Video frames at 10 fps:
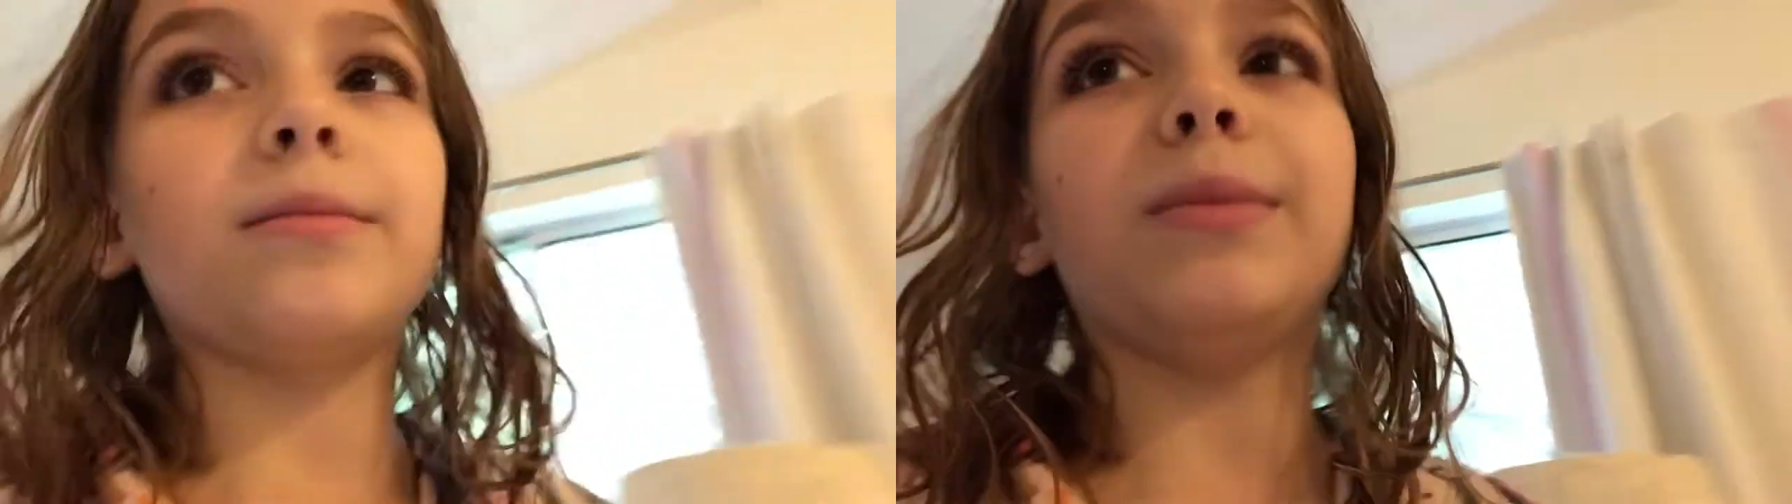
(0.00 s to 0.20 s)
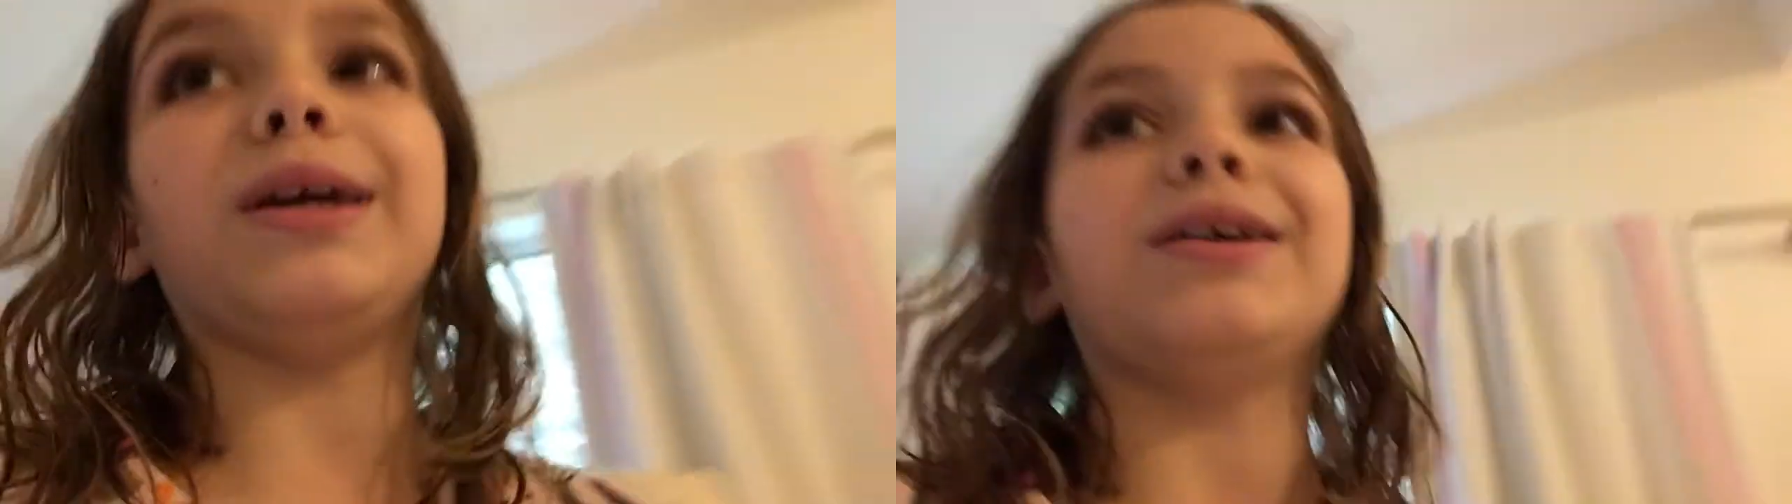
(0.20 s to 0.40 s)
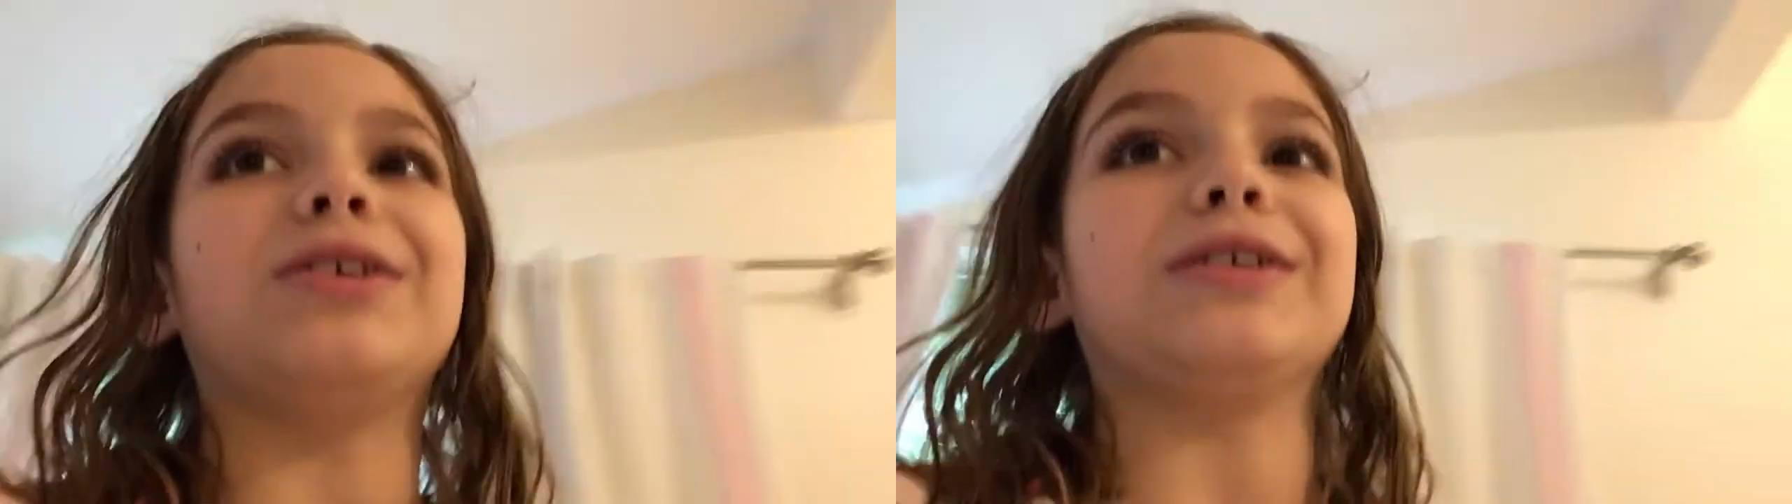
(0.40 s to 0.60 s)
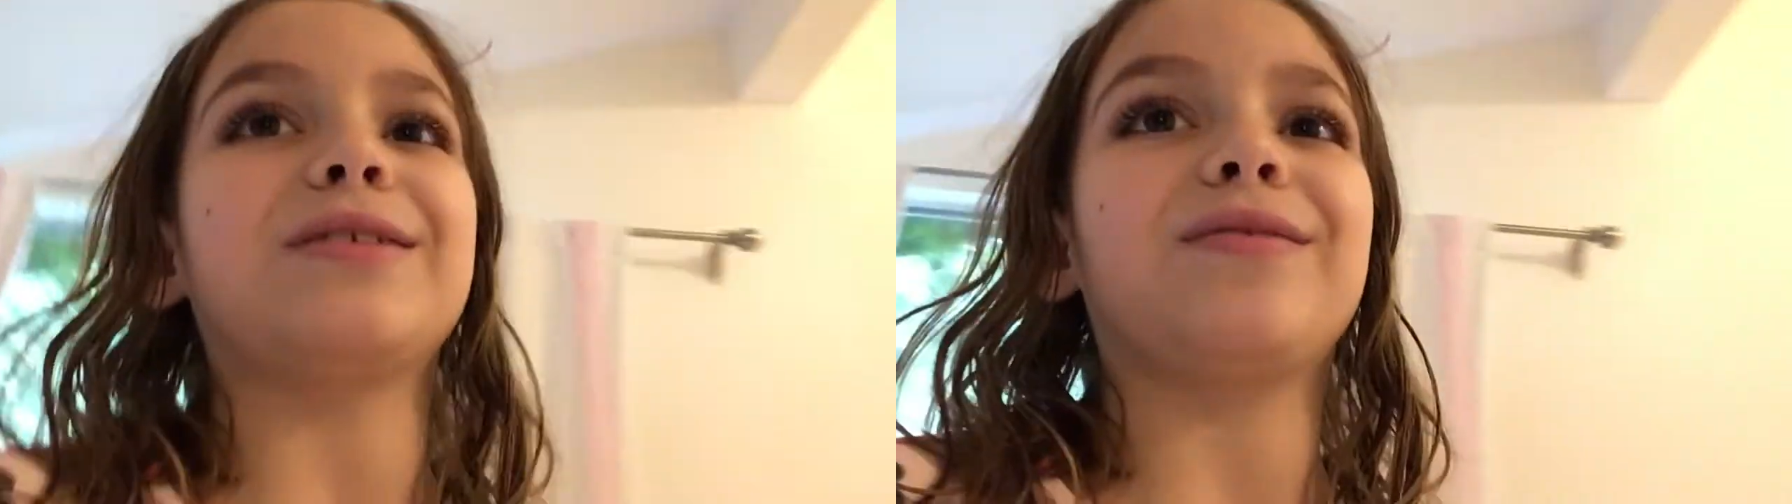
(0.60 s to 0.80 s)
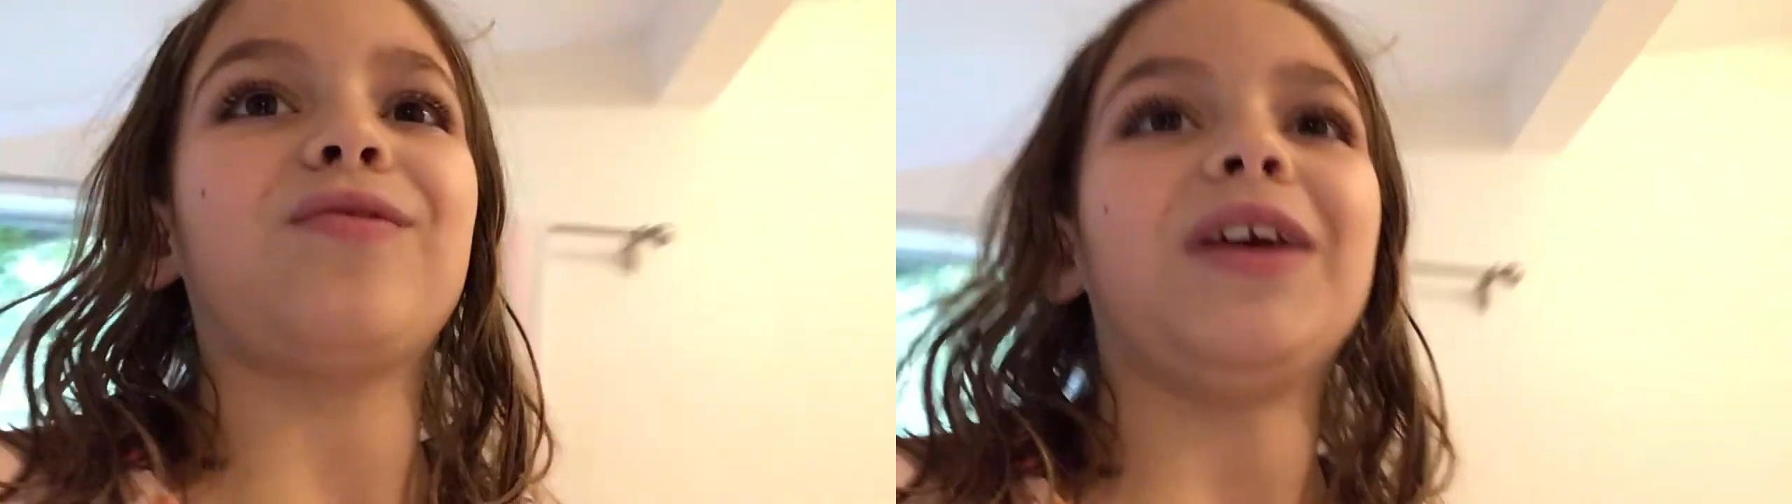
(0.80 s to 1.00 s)
me
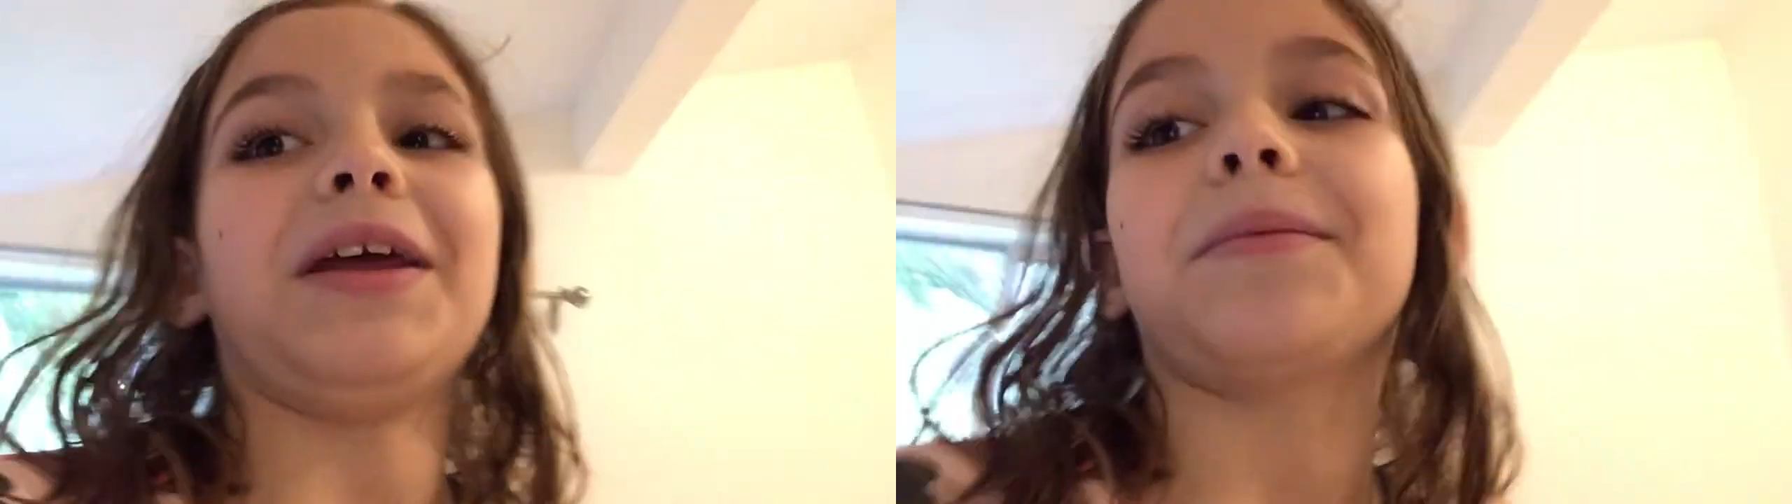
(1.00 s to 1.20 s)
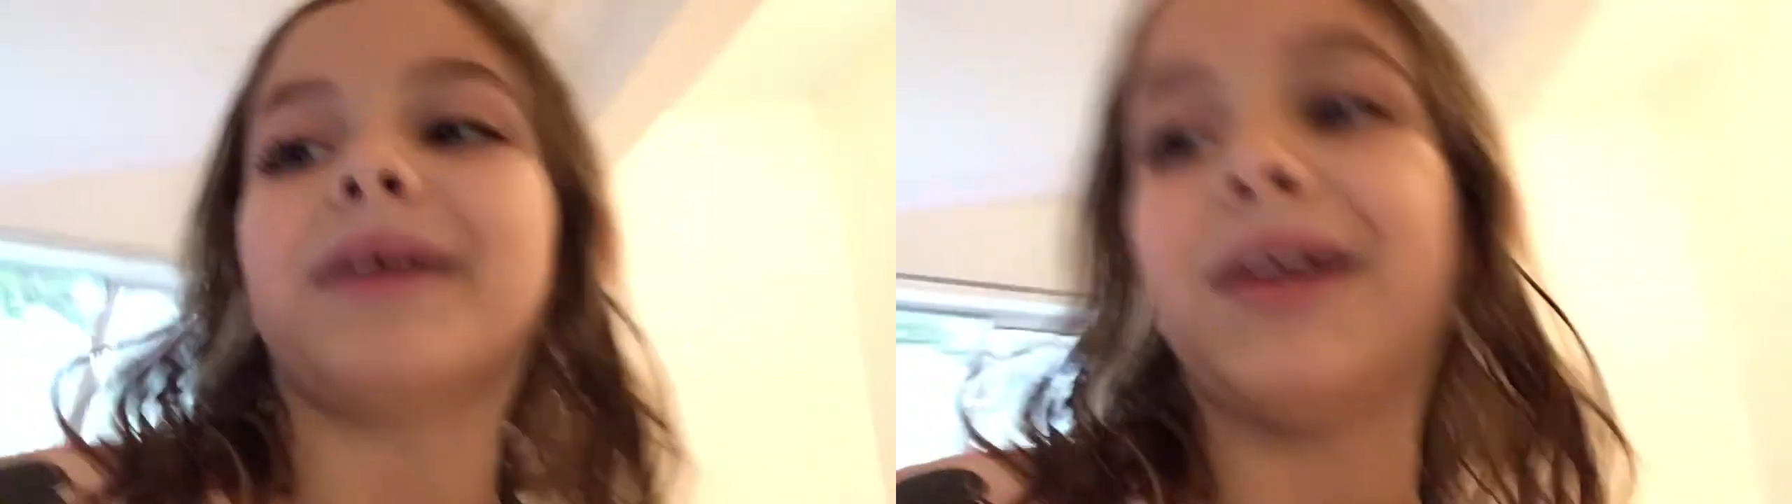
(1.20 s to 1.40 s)
just feeding my